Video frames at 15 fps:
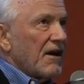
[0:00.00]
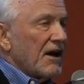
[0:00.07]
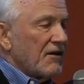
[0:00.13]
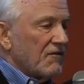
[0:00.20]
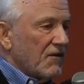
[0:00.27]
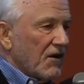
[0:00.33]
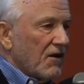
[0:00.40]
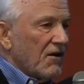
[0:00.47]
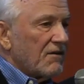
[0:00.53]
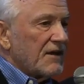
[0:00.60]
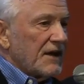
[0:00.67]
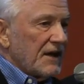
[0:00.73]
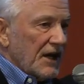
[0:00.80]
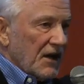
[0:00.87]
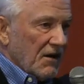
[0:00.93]
involved
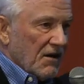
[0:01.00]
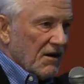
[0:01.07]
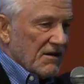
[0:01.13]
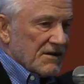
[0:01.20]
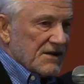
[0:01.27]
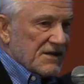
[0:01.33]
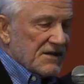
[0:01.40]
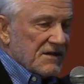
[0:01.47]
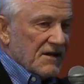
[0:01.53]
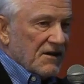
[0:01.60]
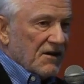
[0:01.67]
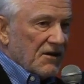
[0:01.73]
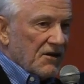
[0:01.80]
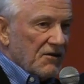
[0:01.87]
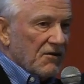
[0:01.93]
in the arts,
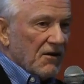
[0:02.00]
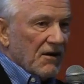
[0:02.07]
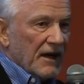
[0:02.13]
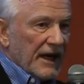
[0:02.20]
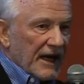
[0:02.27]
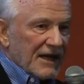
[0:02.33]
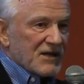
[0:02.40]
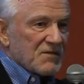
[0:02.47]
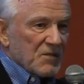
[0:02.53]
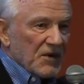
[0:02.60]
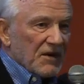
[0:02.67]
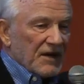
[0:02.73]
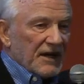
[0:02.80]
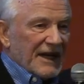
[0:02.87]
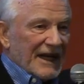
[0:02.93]
you are an
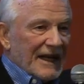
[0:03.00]
expert